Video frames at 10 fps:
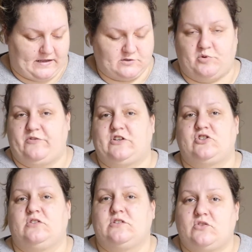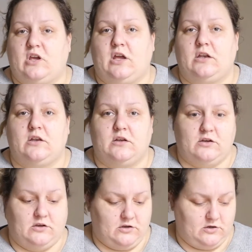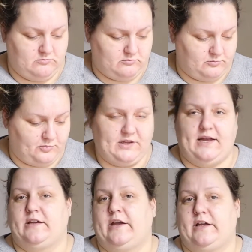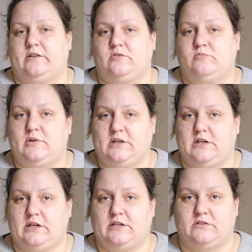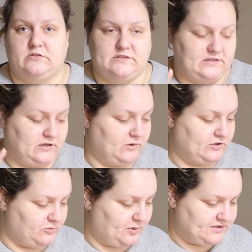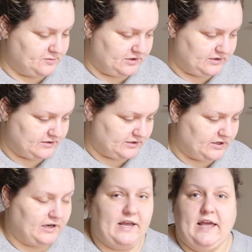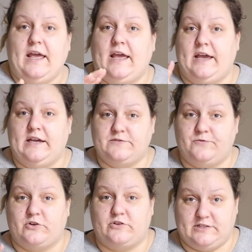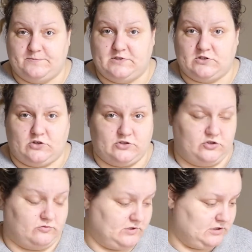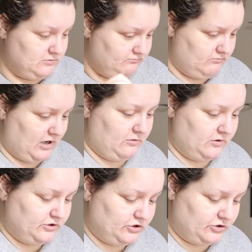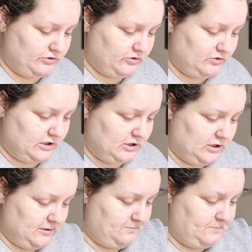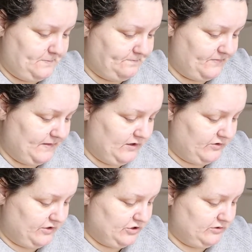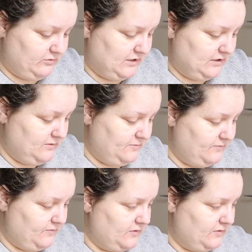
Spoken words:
as professional as you can, plan ahead, see what your possibilities are. As for Christmas costumes, I want to show you the original one.